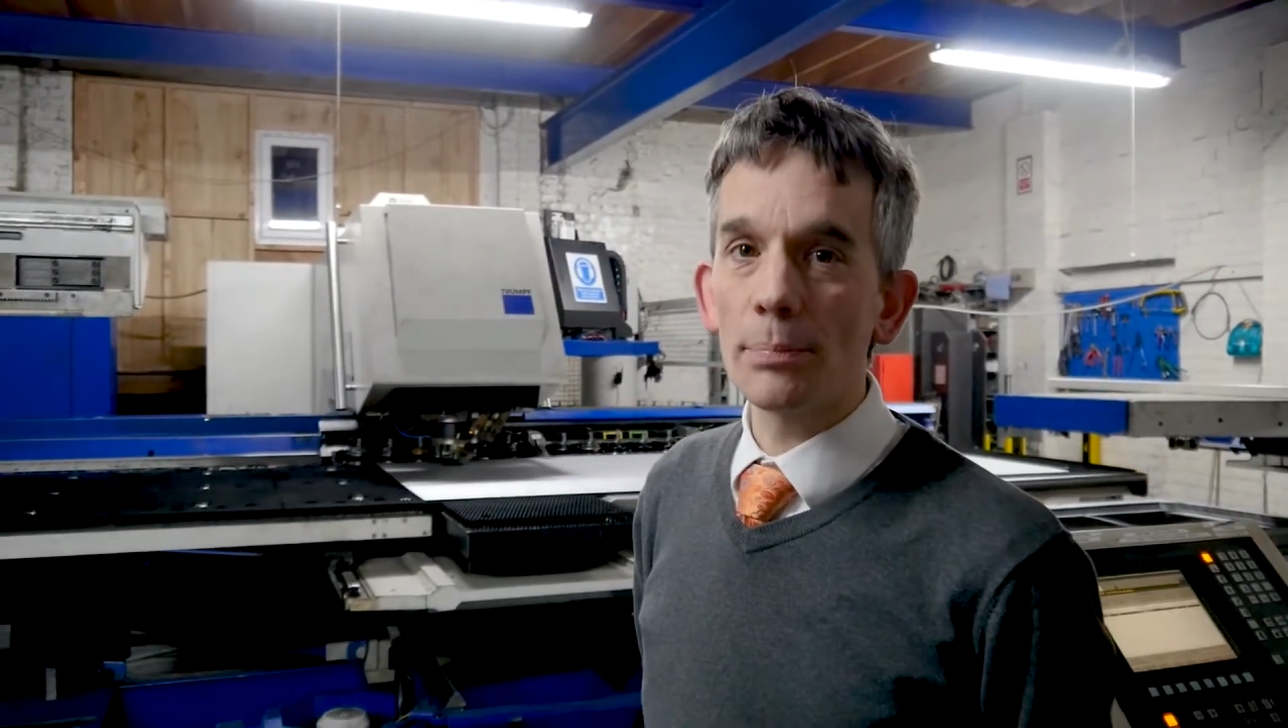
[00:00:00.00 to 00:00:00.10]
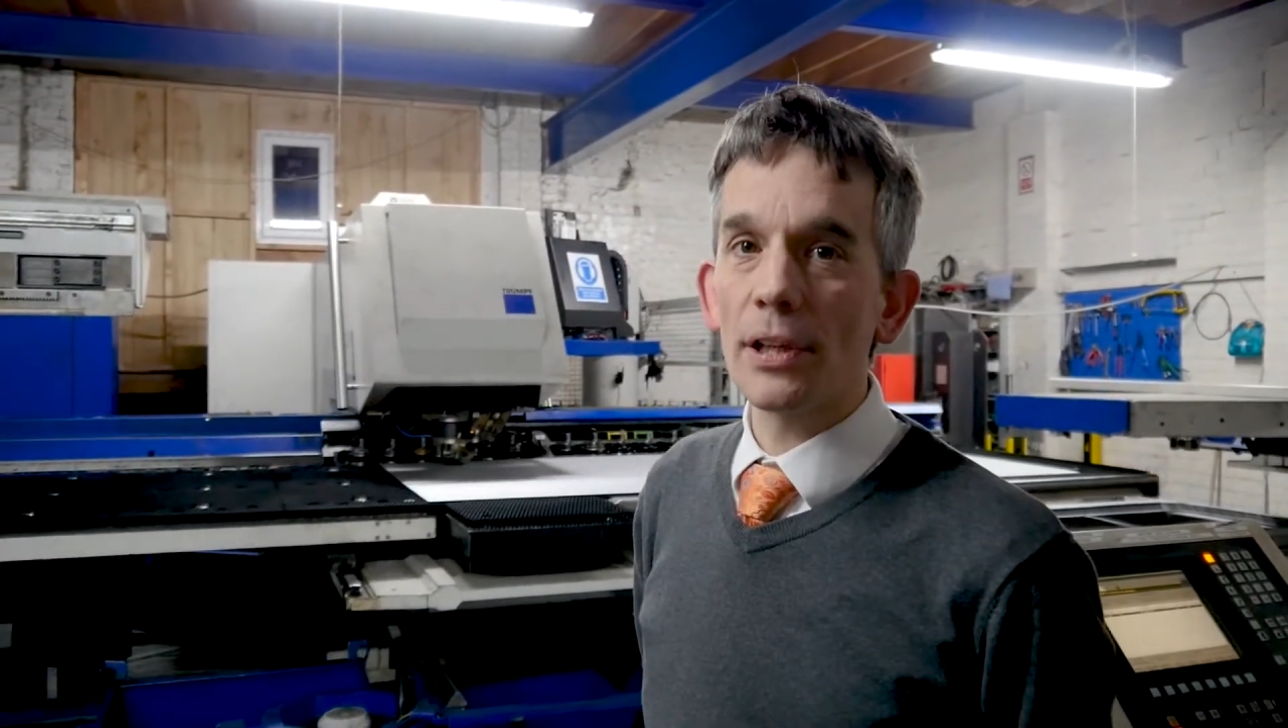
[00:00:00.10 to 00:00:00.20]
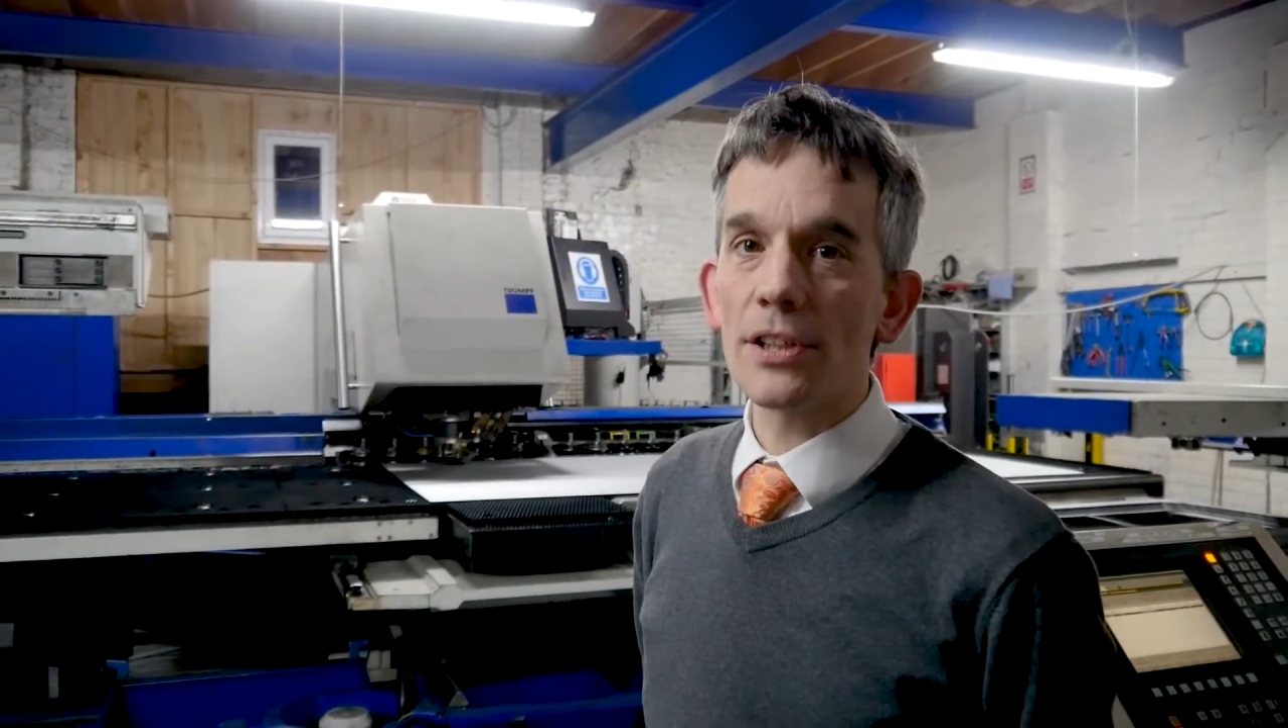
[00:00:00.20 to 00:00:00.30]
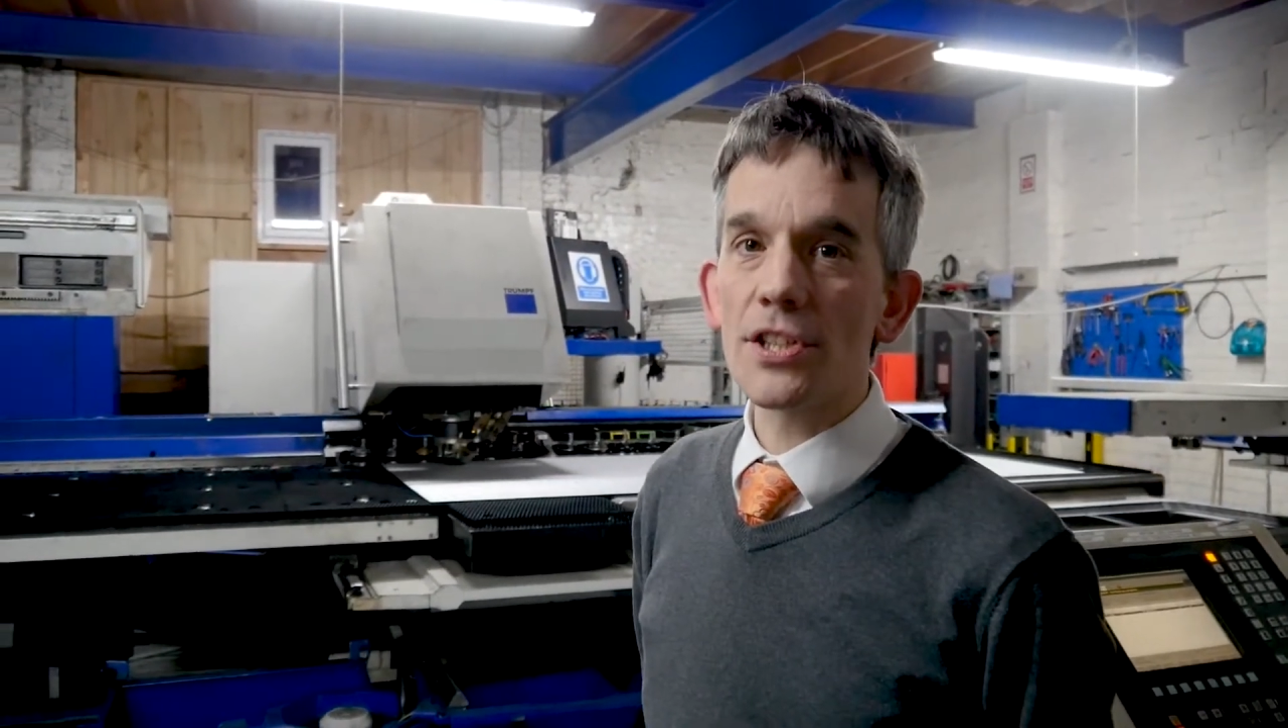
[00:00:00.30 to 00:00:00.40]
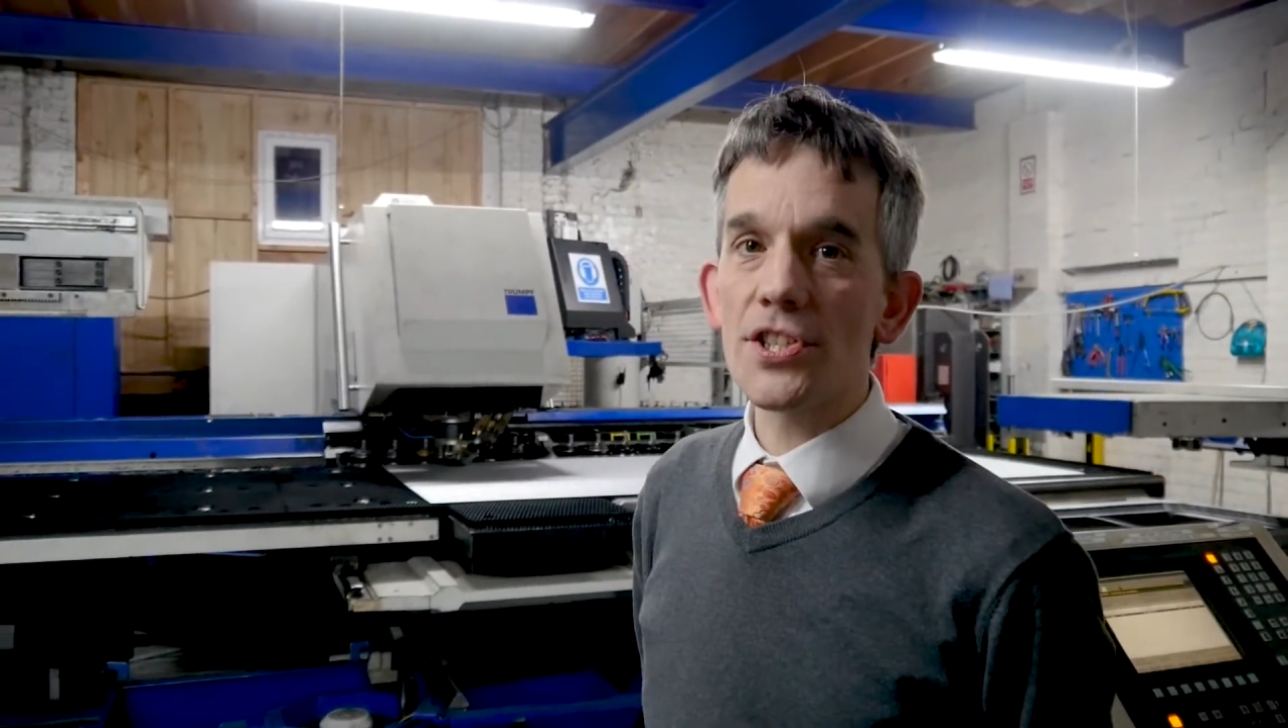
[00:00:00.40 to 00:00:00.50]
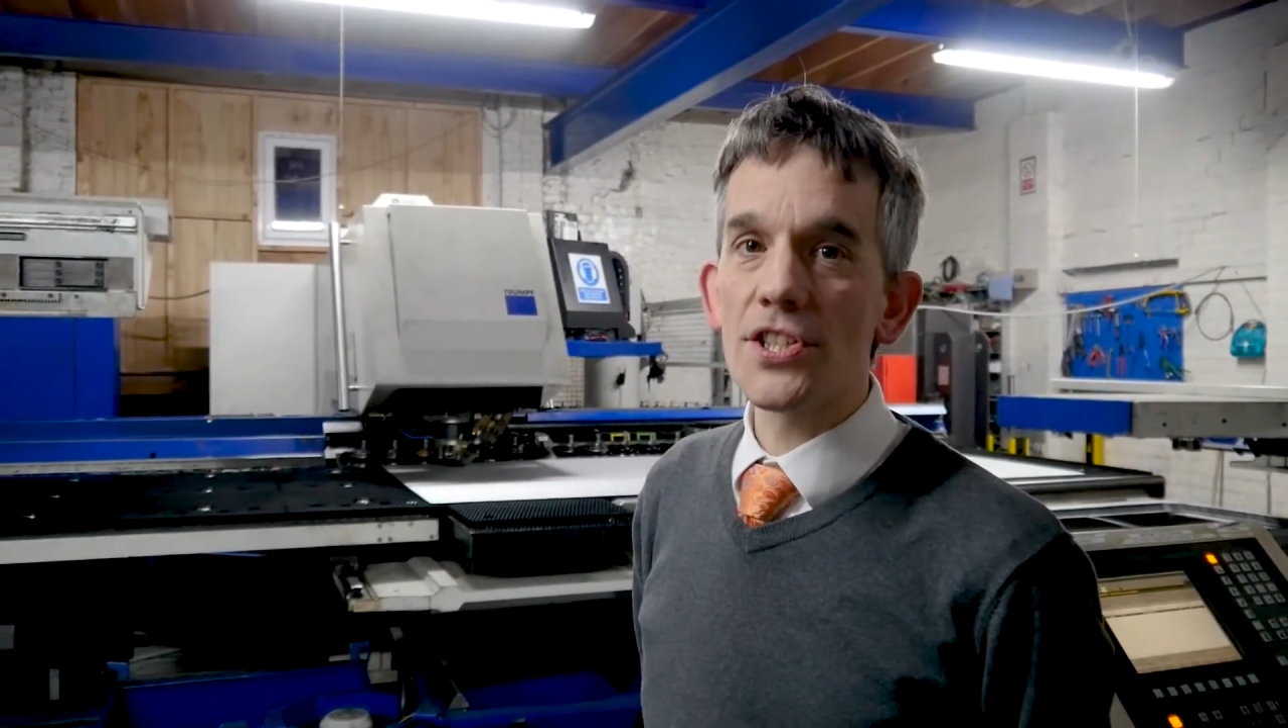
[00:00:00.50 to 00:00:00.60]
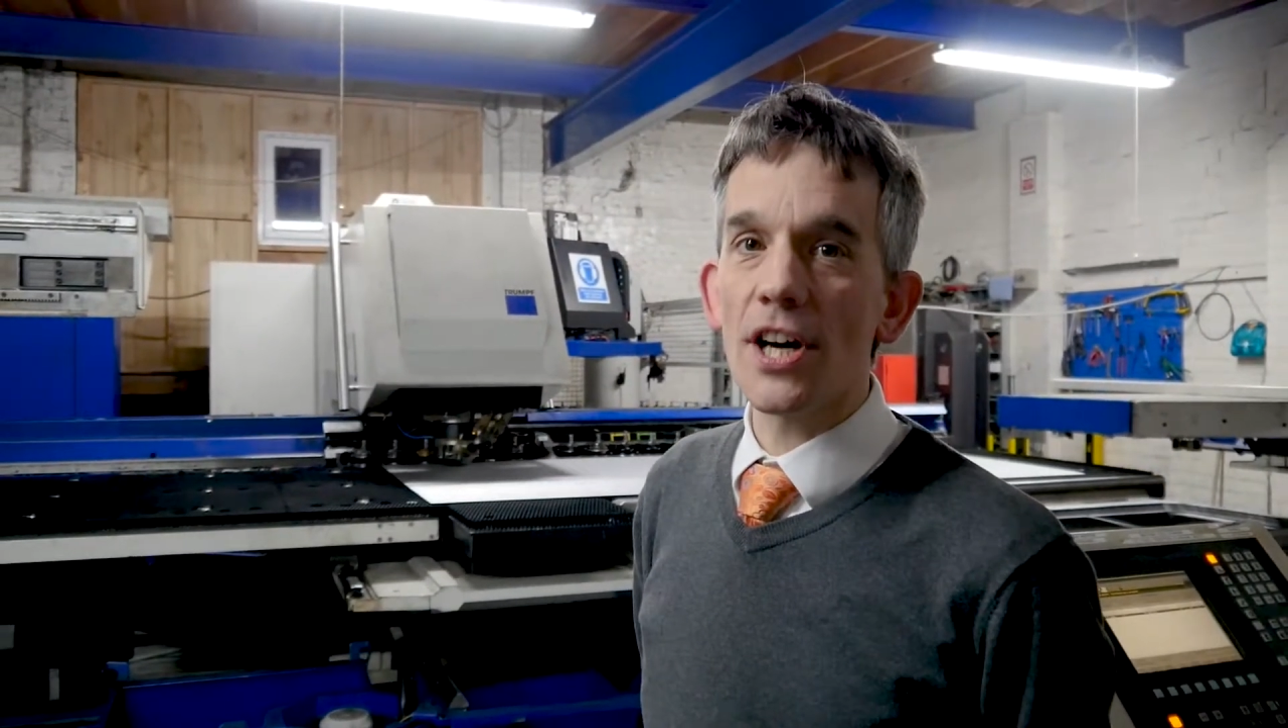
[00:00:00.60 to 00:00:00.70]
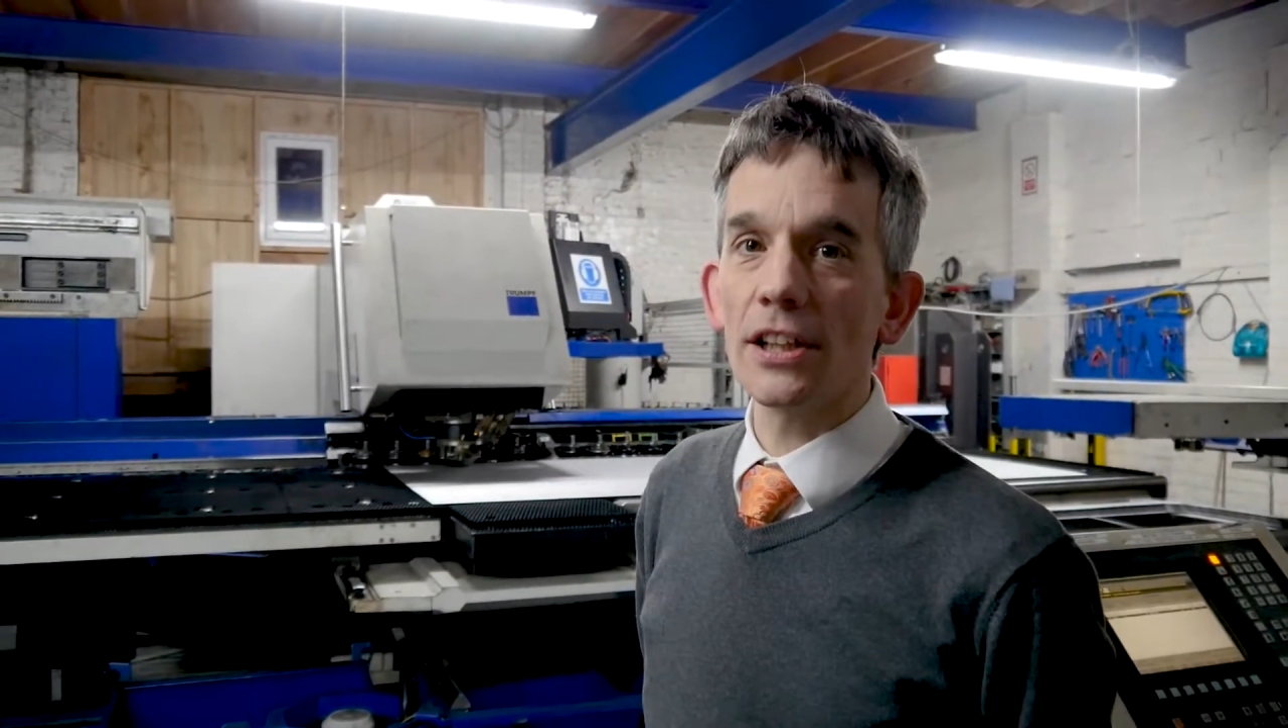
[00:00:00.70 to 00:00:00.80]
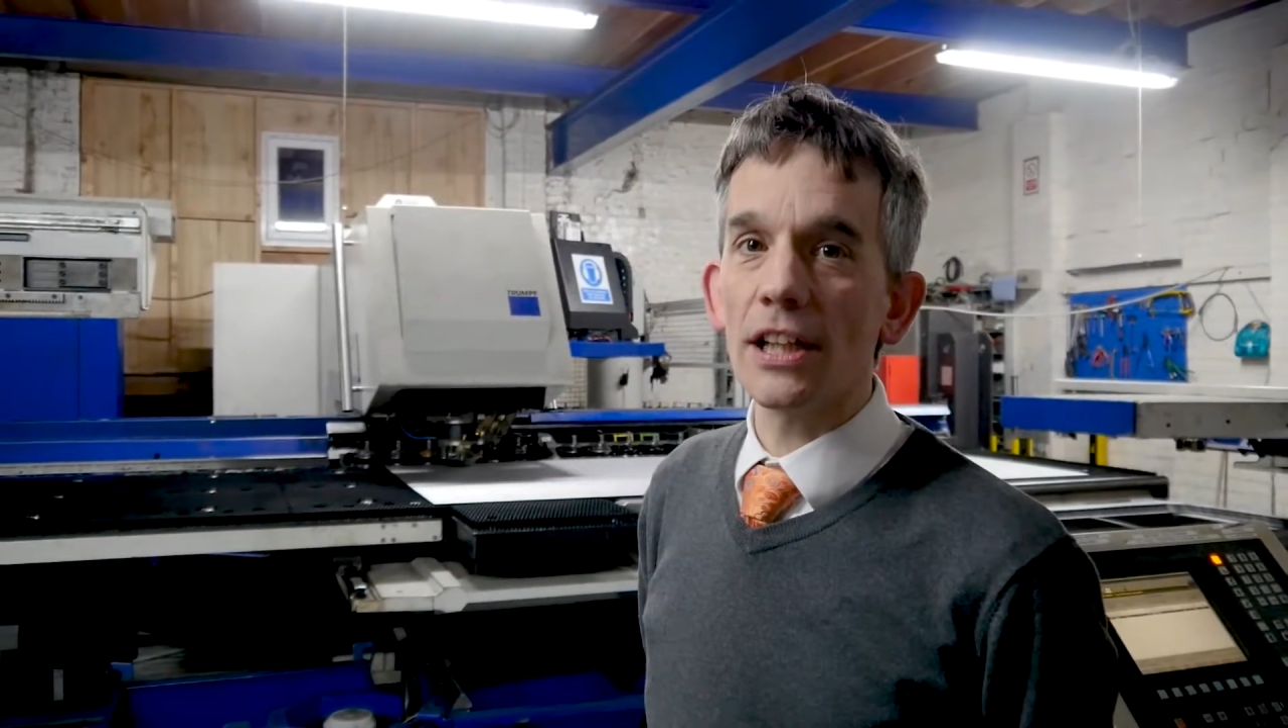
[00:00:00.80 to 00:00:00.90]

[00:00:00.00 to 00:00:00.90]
products start